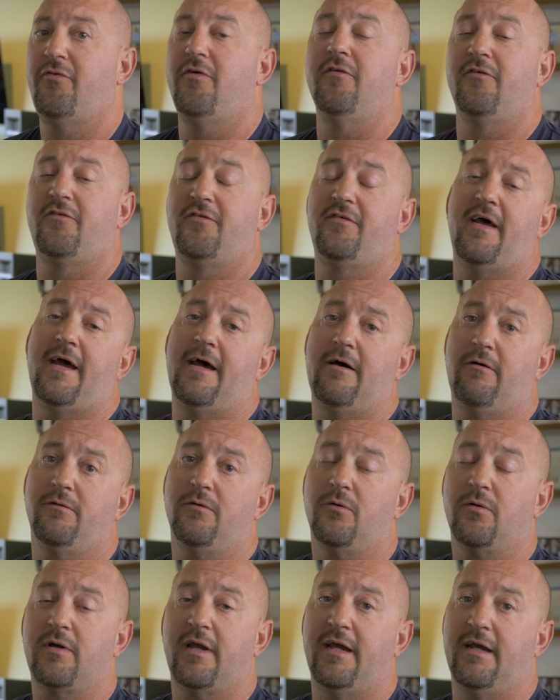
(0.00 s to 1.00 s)
to the
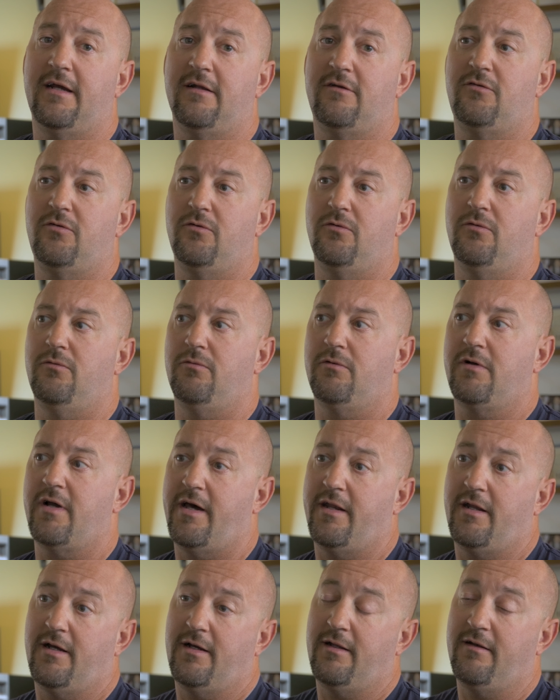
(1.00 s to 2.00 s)
sound, okay, to
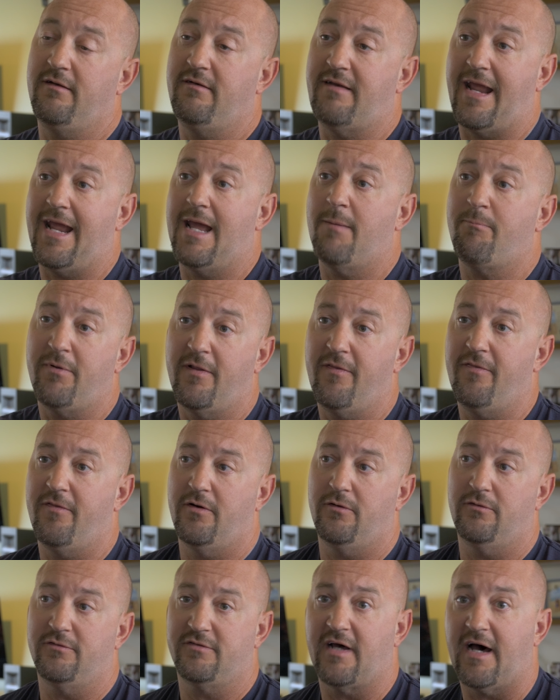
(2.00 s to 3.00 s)
kind of dampen
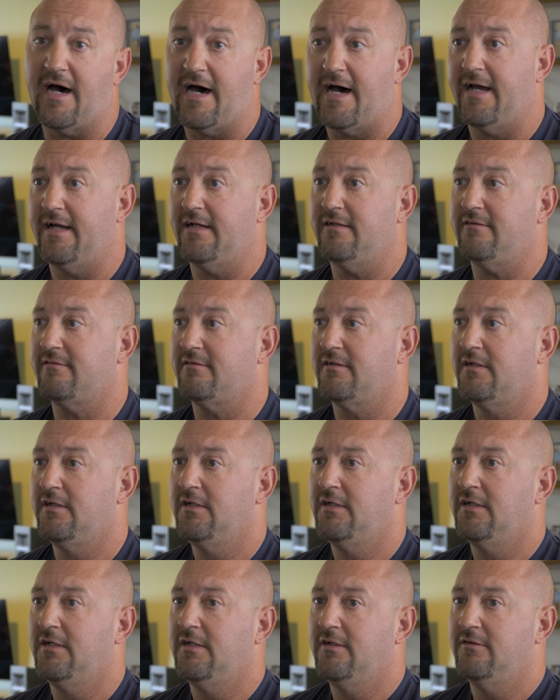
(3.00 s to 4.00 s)
those highs.
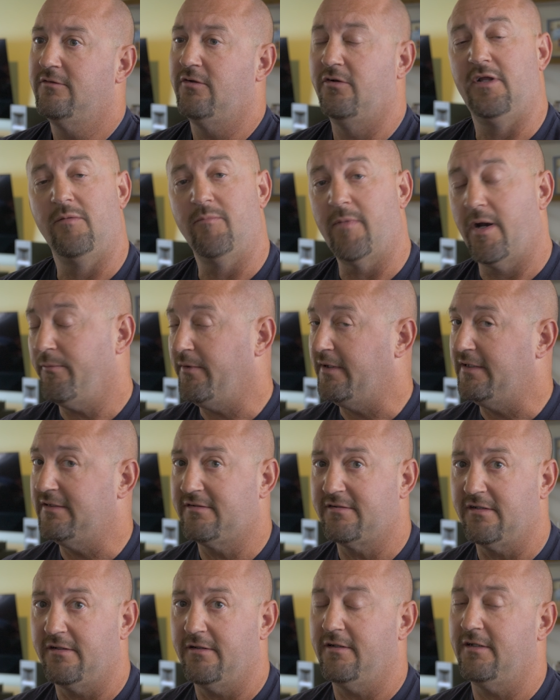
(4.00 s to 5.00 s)
So did my
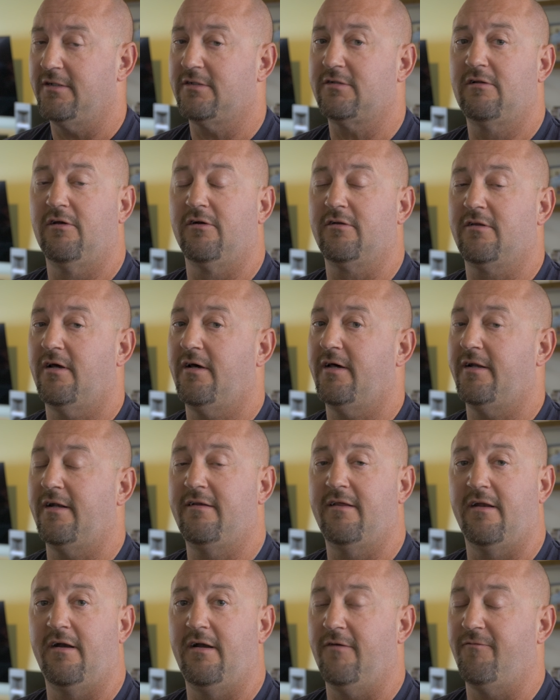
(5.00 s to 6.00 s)
research, looked at a
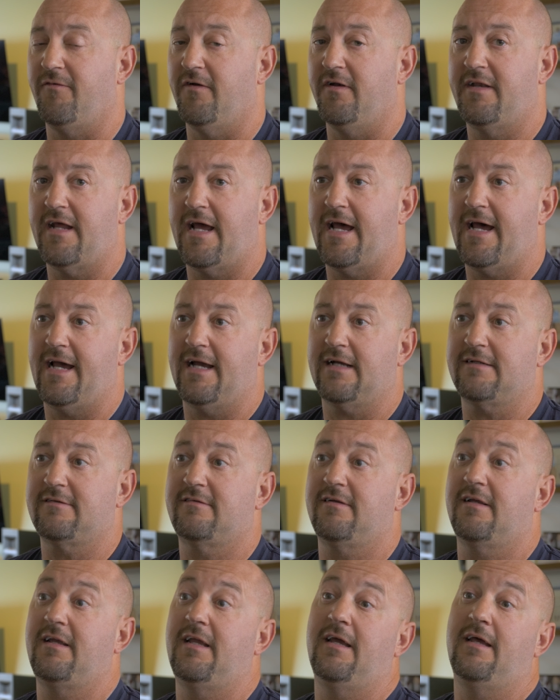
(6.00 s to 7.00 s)
ton of different
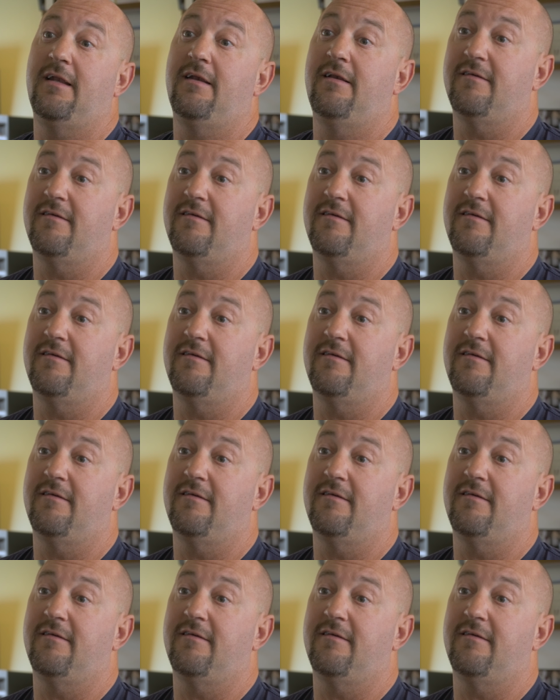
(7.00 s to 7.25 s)
DACs, again,